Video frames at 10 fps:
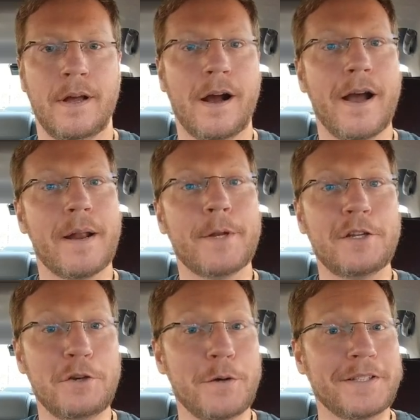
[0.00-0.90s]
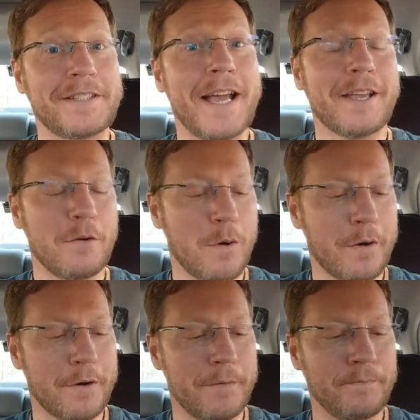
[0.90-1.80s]
All right, I'm going to do a second
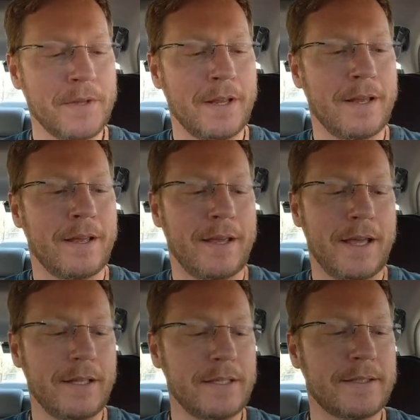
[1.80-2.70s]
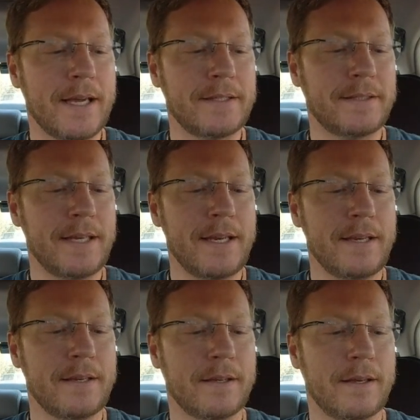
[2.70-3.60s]
order at least I
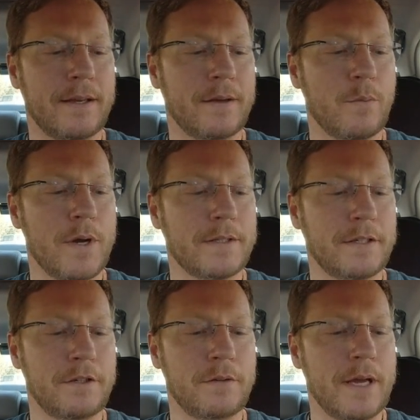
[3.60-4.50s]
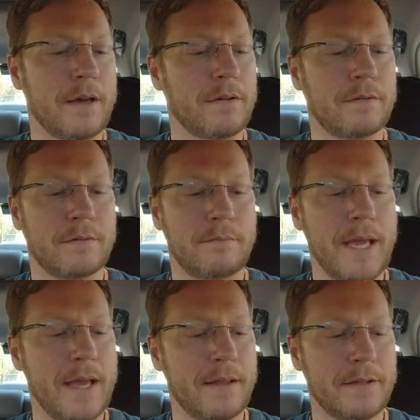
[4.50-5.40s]
see uh, what to do now.
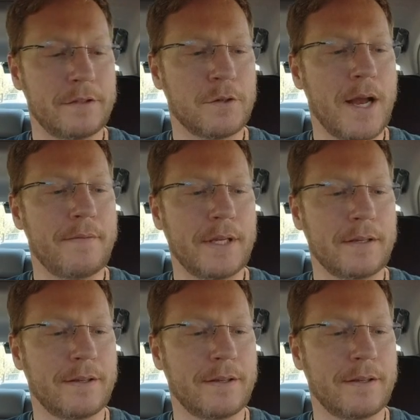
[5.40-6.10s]
Man, the driving.